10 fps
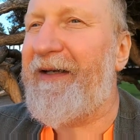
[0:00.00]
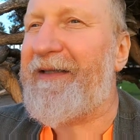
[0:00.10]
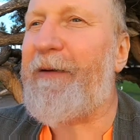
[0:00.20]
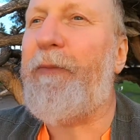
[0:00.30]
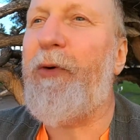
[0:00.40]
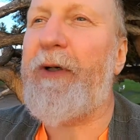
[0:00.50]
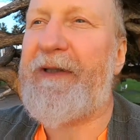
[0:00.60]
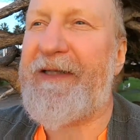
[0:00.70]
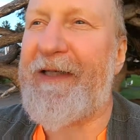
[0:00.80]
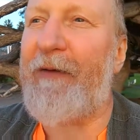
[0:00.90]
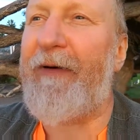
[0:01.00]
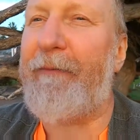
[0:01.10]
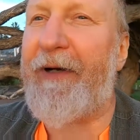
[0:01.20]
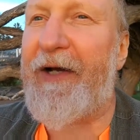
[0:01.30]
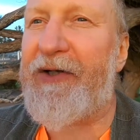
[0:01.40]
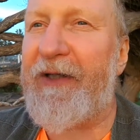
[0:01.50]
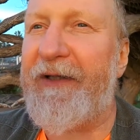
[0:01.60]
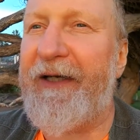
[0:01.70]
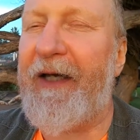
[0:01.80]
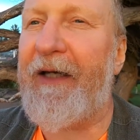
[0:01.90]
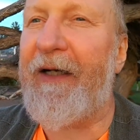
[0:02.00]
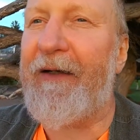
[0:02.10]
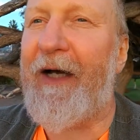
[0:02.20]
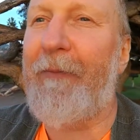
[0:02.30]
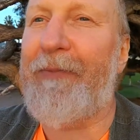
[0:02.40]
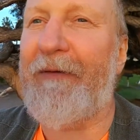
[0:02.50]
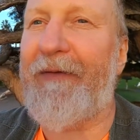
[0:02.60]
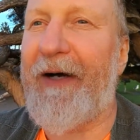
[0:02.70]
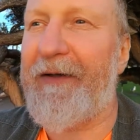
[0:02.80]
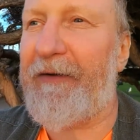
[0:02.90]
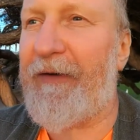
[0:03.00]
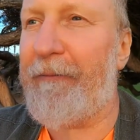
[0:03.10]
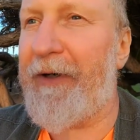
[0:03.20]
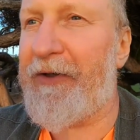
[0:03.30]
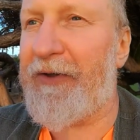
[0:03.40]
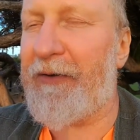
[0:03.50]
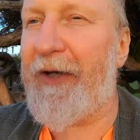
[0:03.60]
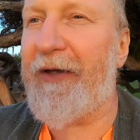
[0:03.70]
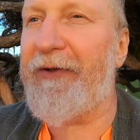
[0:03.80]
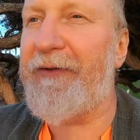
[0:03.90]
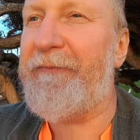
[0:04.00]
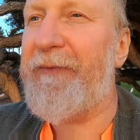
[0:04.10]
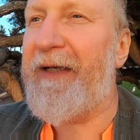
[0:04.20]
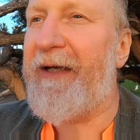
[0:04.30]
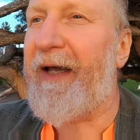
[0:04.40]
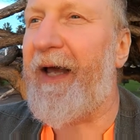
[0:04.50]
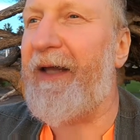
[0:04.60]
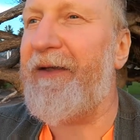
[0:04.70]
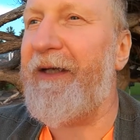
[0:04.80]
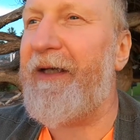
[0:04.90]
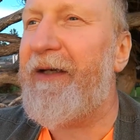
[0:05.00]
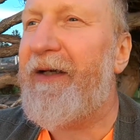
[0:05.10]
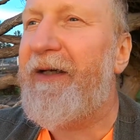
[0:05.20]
support the same vibration, they amplify that vibration together and they